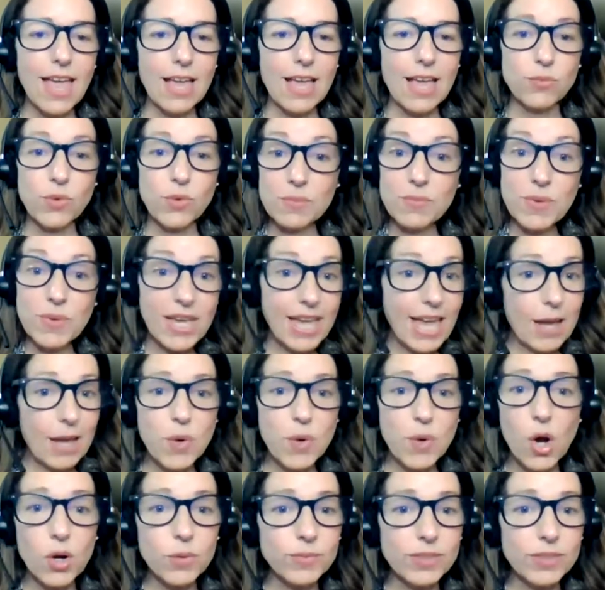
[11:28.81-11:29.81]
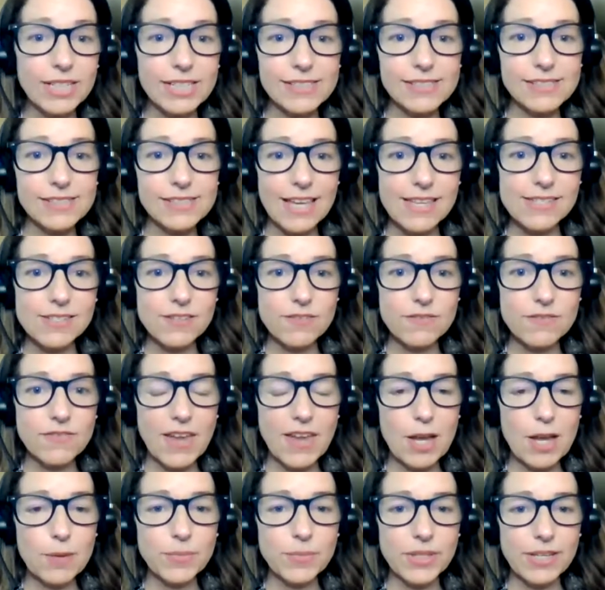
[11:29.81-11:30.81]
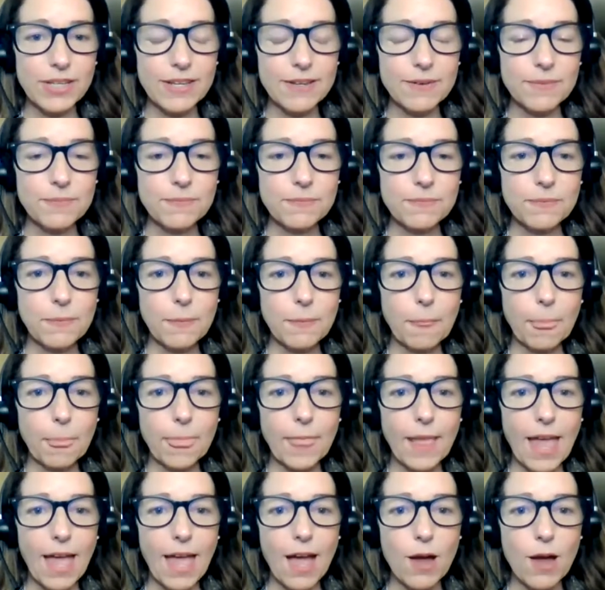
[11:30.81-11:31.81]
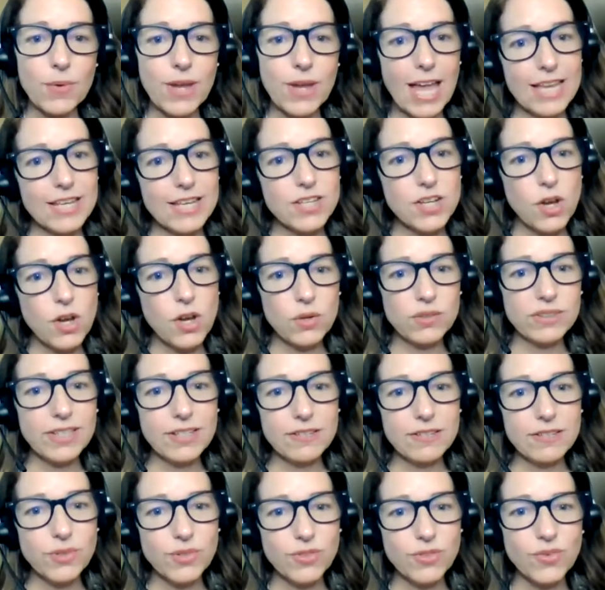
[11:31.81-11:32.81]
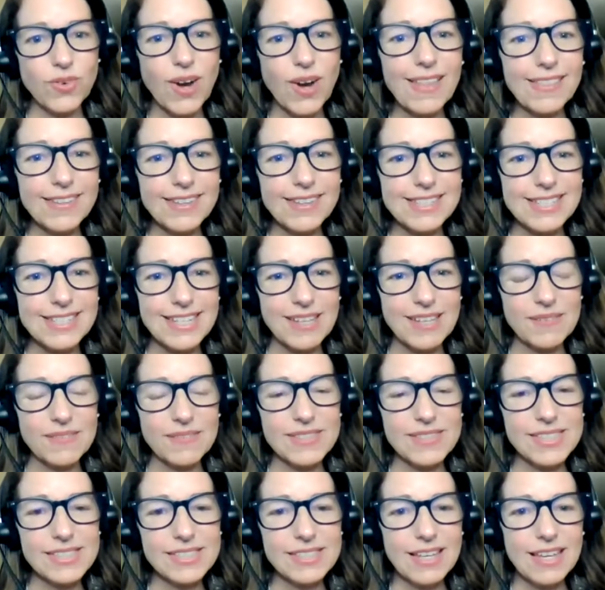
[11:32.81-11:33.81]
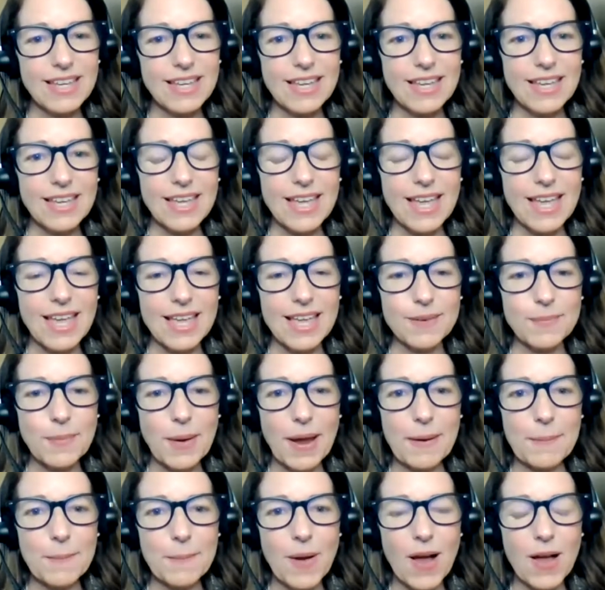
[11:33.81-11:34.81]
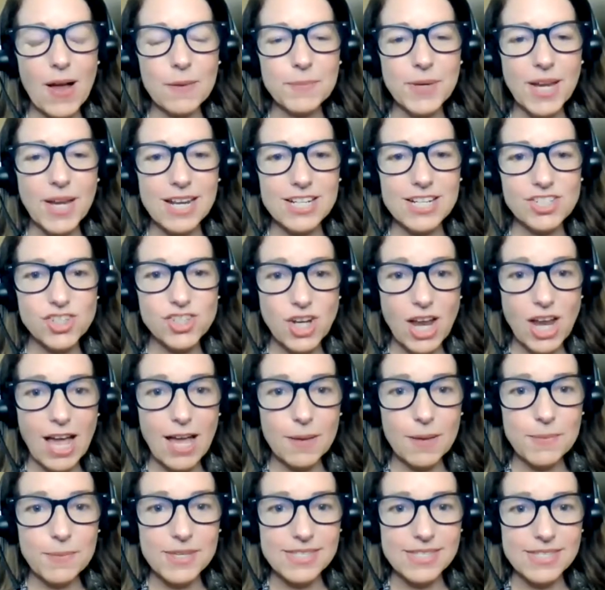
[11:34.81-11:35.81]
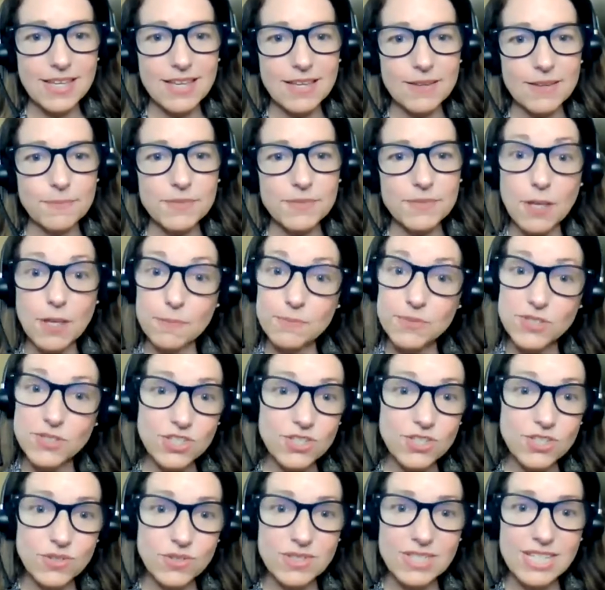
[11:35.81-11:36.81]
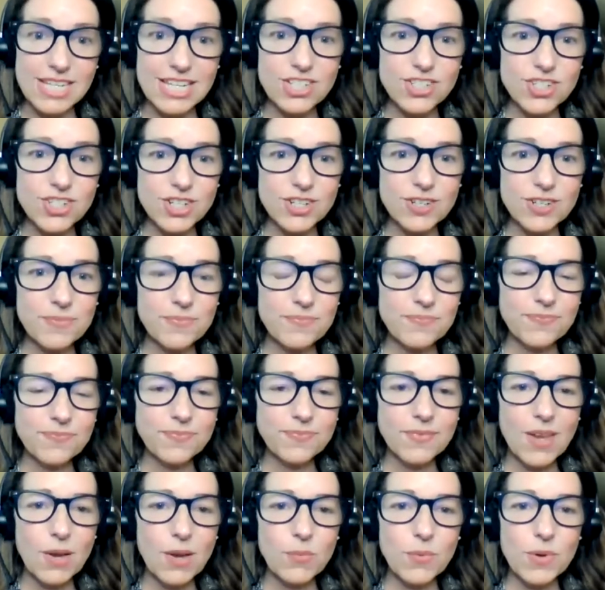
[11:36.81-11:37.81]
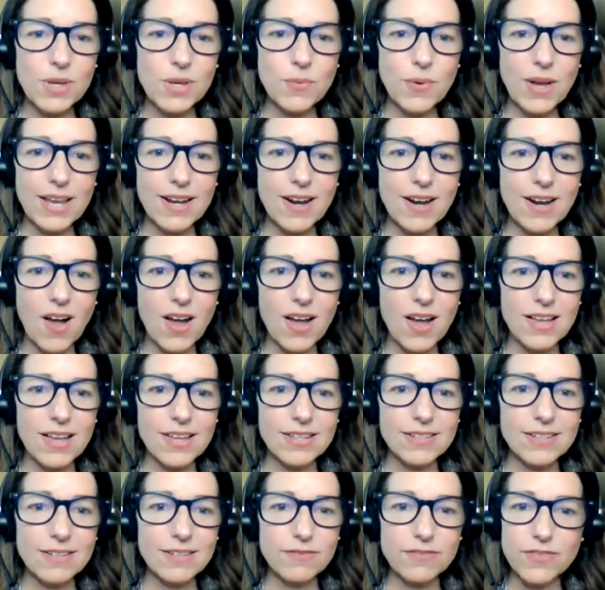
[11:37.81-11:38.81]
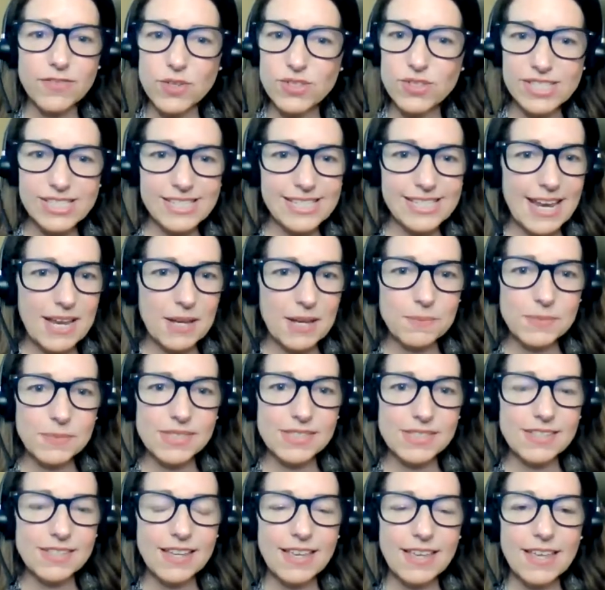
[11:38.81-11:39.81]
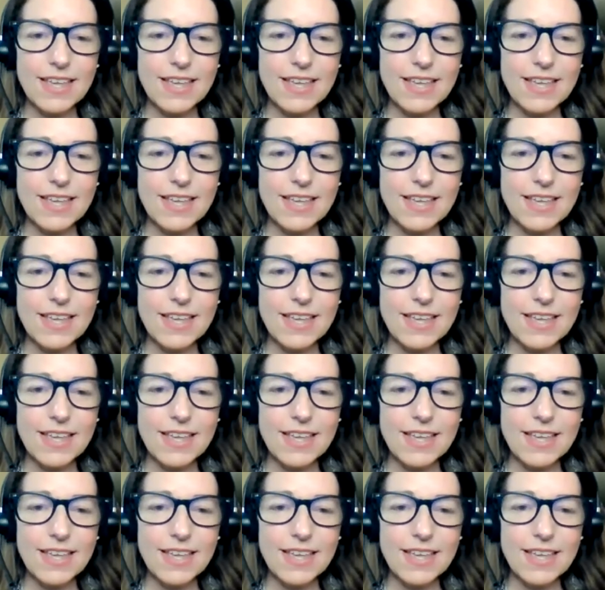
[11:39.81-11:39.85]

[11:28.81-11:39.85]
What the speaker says: And we became homeless as a family. We had to go live with relatives. And my mom got a job as a substitute teacher. We went on food stamps.